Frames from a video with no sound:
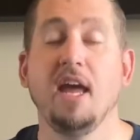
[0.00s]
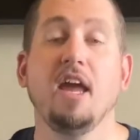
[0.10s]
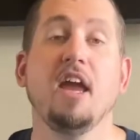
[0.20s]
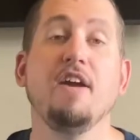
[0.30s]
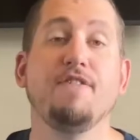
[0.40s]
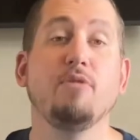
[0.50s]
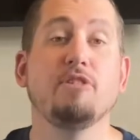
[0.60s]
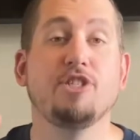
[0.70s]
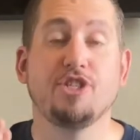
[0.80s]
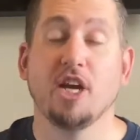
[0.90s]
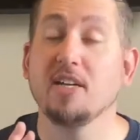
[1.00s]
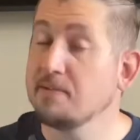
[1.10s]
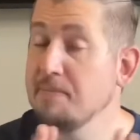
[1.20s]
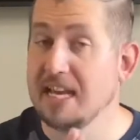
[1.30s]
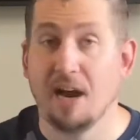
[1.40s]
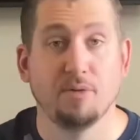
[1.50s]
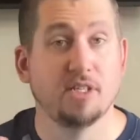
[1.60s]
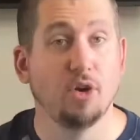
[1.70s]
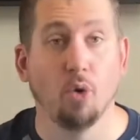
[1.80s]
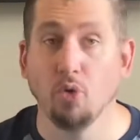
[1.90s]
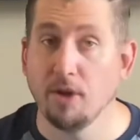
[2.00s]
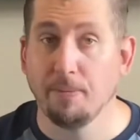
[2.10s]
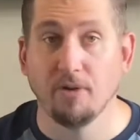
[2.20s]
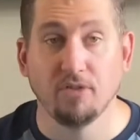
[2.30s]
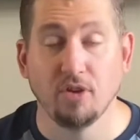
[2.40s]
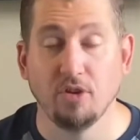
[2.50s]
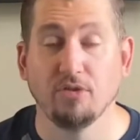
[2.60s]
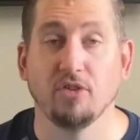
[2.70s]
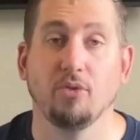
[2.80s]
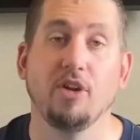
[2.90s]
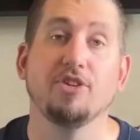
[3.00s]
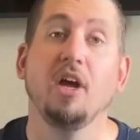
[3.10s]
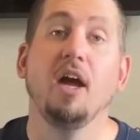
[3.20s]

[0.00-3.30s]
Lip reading: if it was just me, I was the only person to use the Switch,